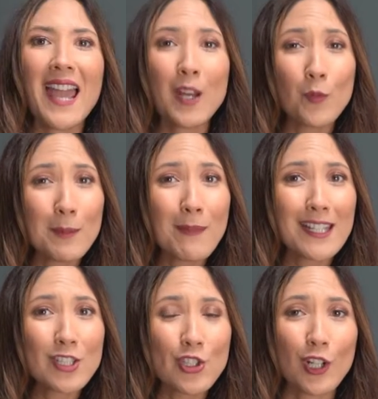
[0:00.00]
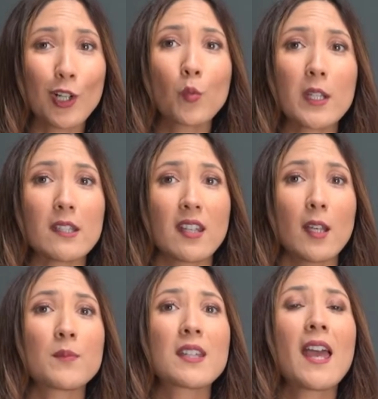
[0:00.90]
And we made sure we
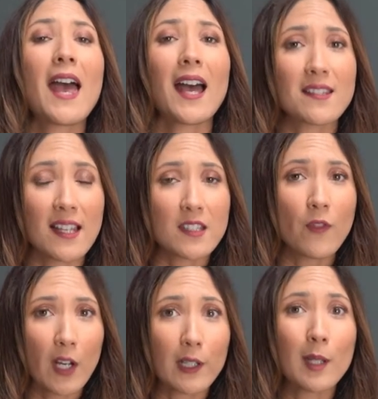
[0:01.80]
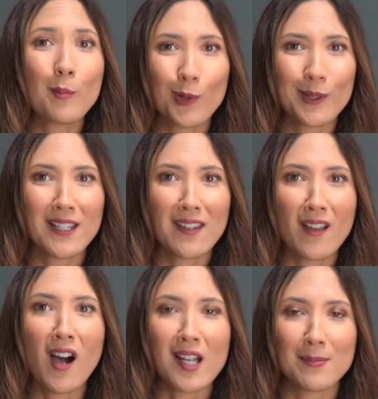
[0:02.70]
tipped, as that's very important in the
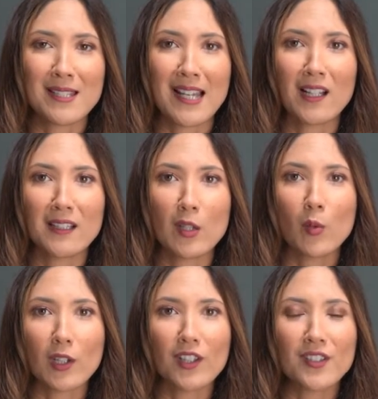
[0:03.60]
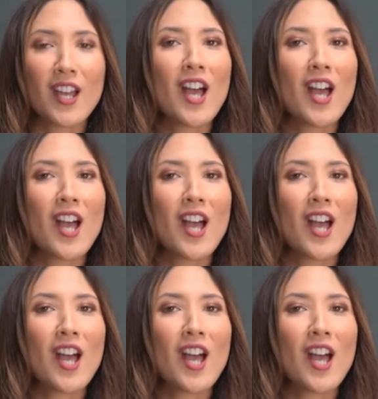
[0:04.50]
hospitality world.